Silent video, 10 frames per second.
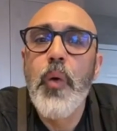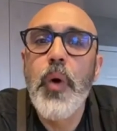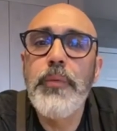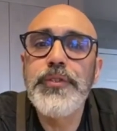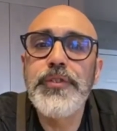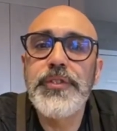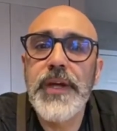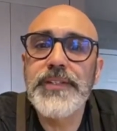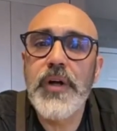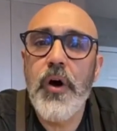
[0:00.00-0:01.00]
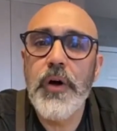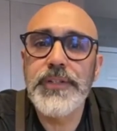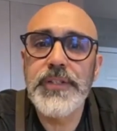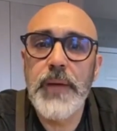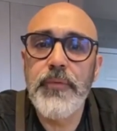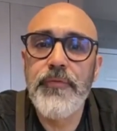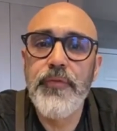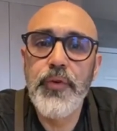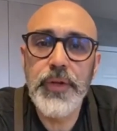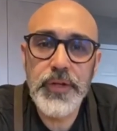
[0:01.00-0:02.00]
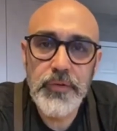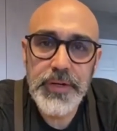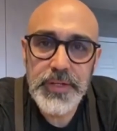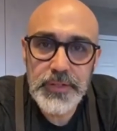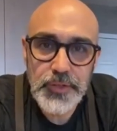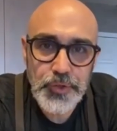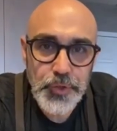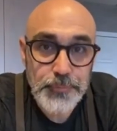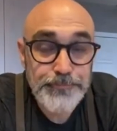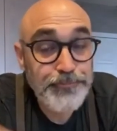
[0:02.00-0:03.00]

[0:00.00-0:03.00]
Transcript: what would you say is the hardest type of food ingredient to shoot?